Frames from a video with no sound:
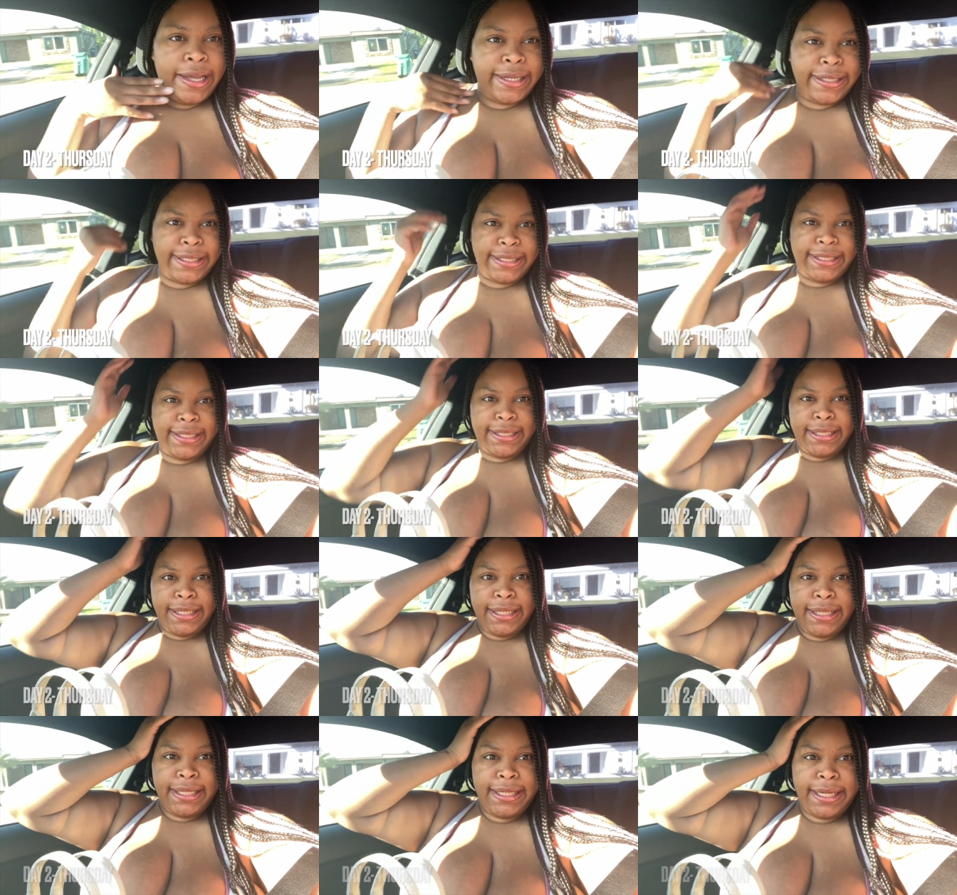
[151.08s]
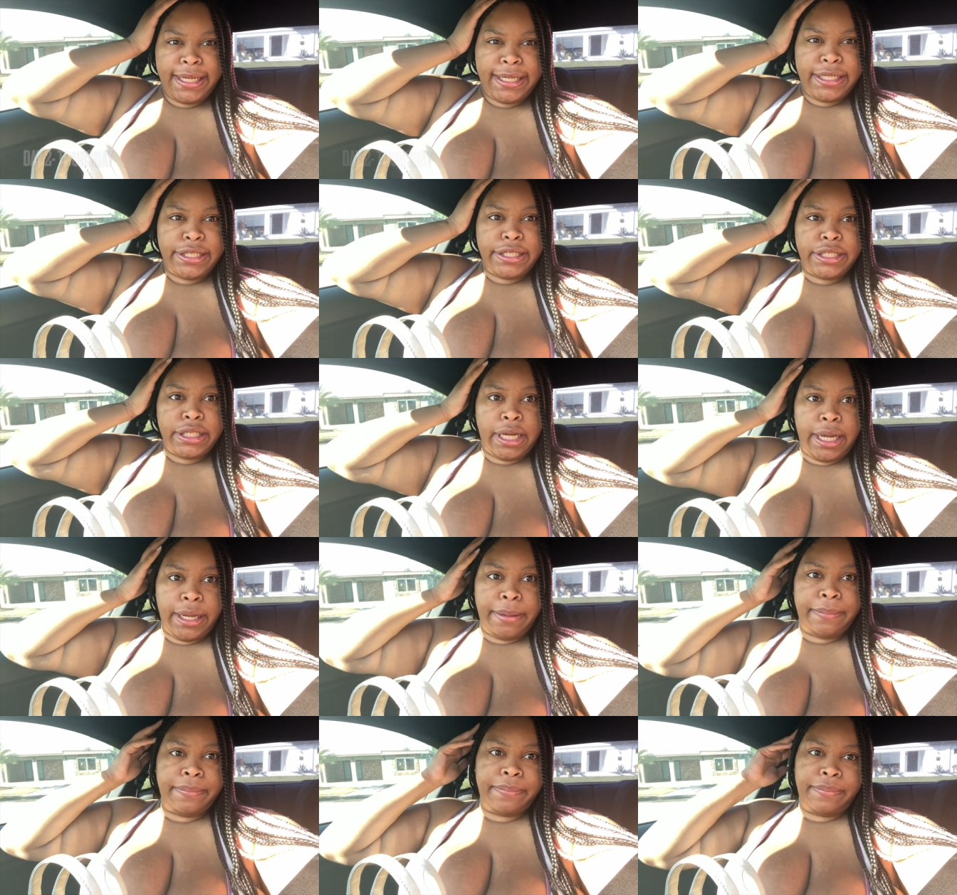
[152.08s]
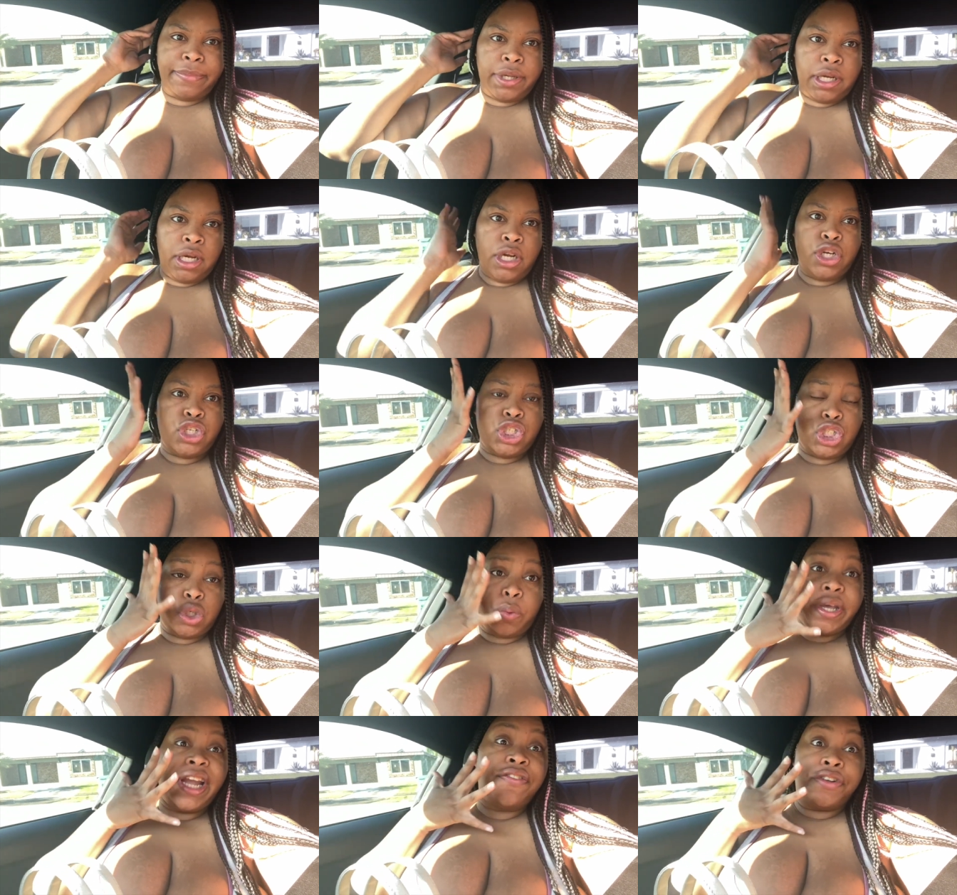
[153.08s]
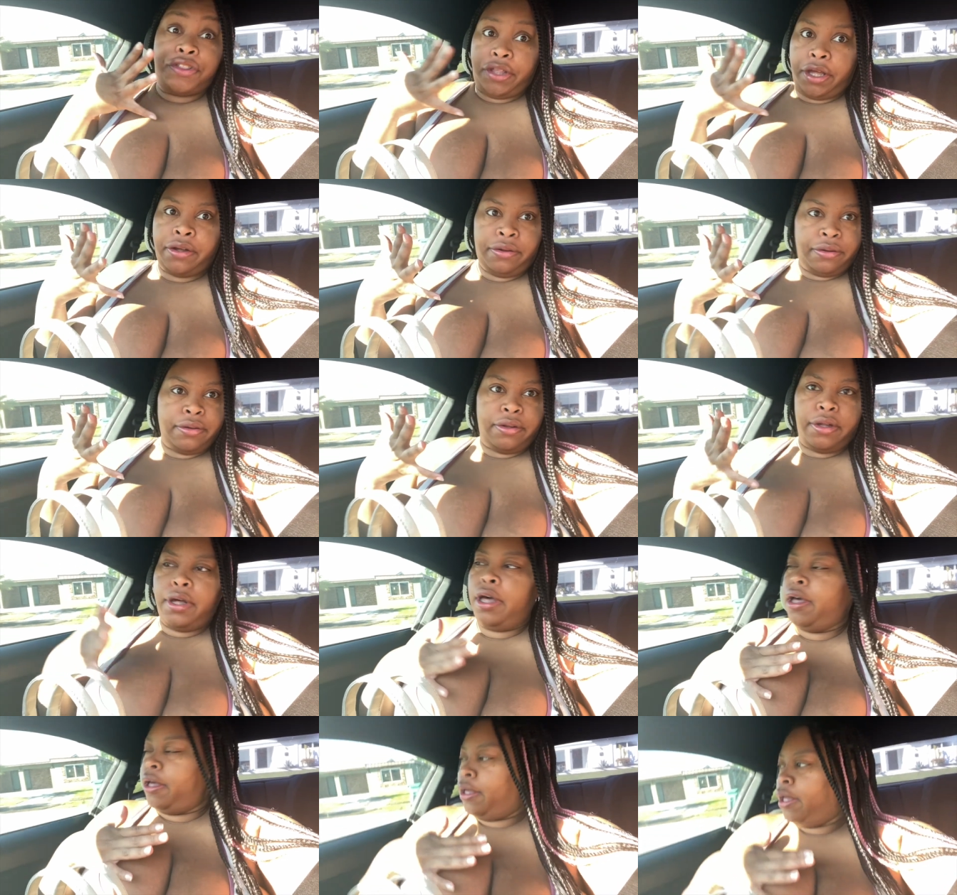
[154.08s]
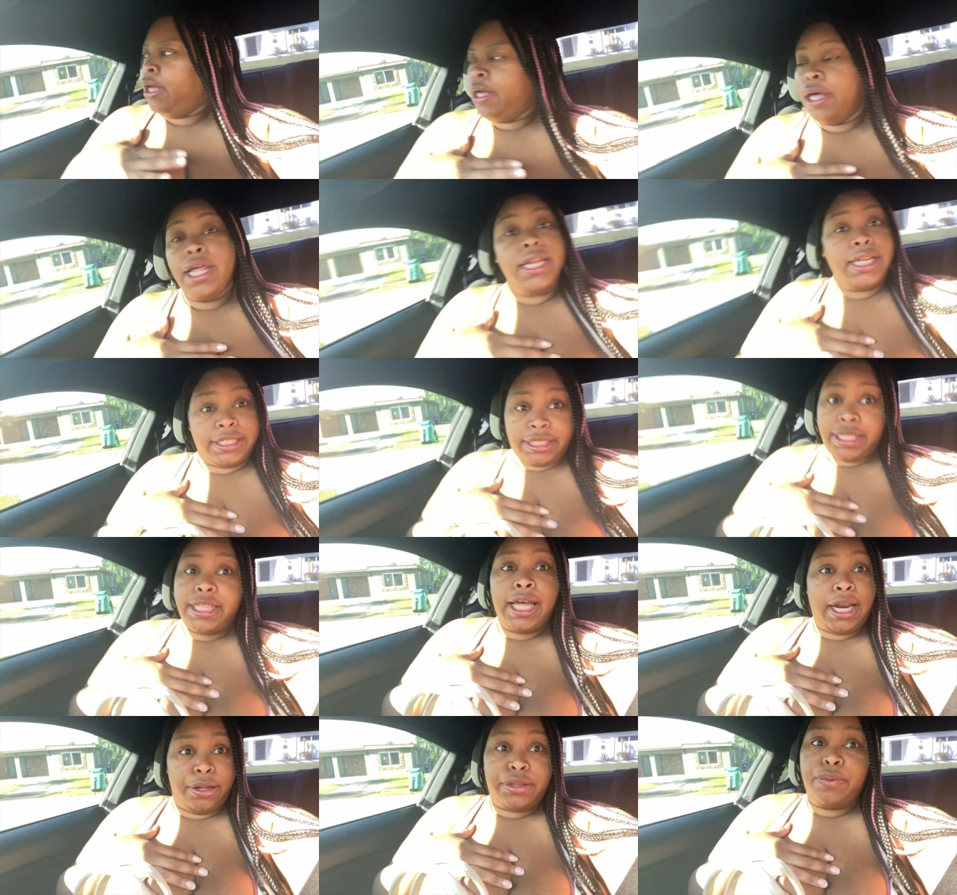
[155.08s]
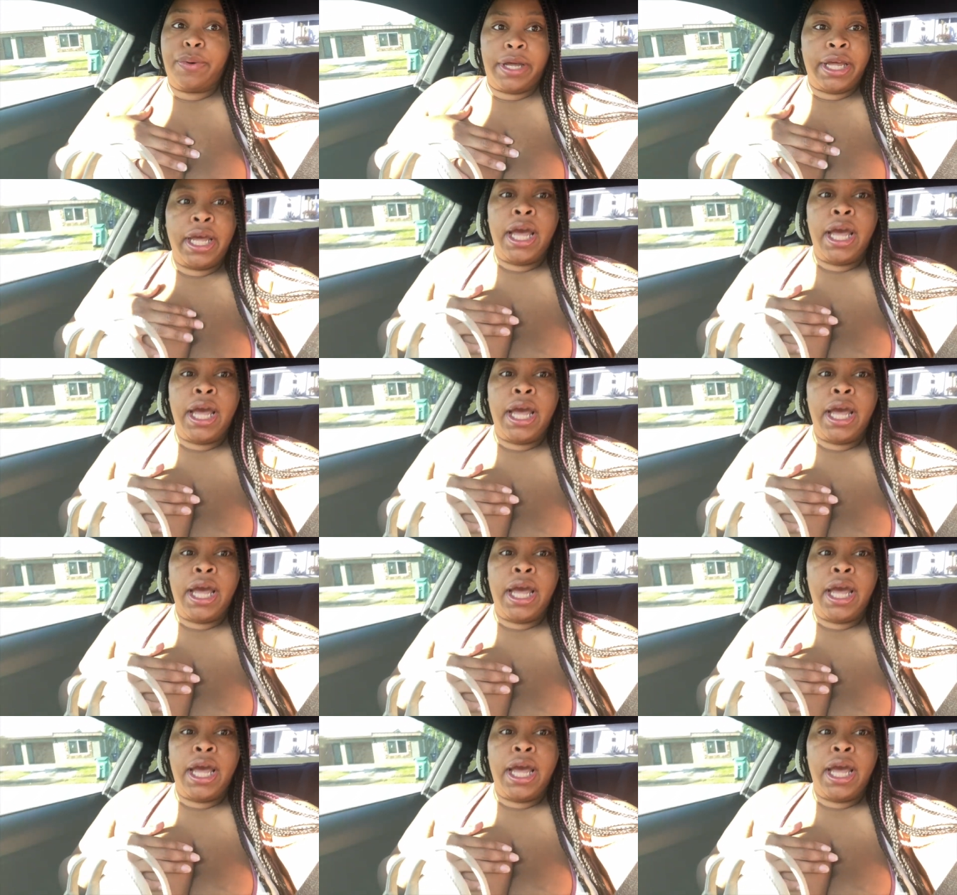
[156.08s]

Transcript: The sun is showing everything. Let's get that out the way.